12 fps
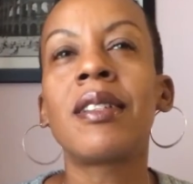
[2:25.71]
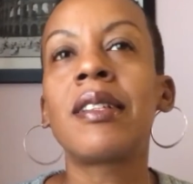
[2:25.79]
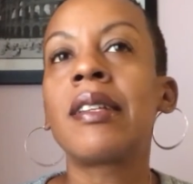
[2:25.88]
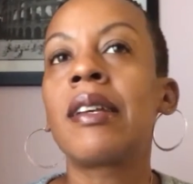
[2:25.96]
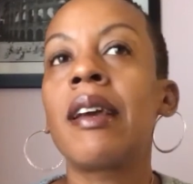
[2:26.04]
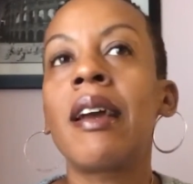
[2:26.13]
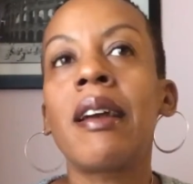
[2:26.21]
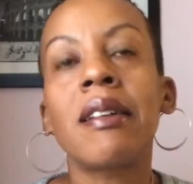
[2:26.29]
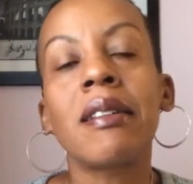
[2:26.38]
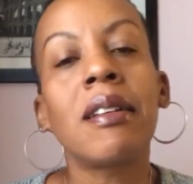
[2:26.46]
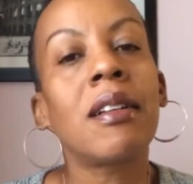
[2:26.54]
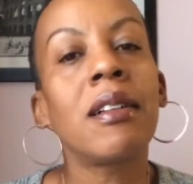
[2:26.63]

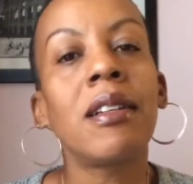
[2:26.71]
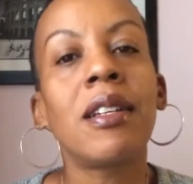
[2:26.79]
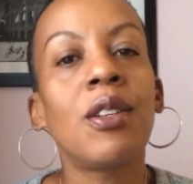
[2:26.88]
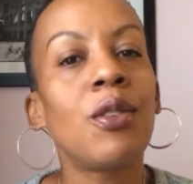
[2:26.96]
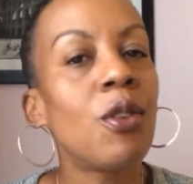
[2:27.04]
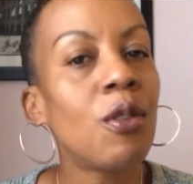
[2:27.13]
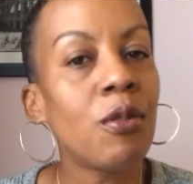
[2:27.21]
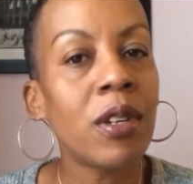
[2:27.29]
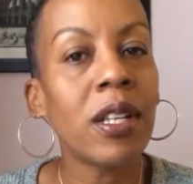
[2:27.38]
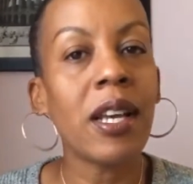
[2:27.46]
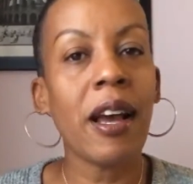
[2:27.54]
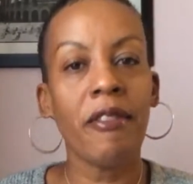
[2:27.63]
technically you don't
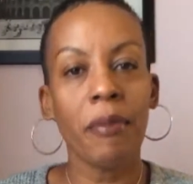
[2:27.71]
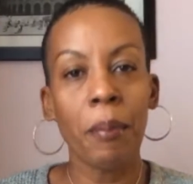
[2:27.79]
really have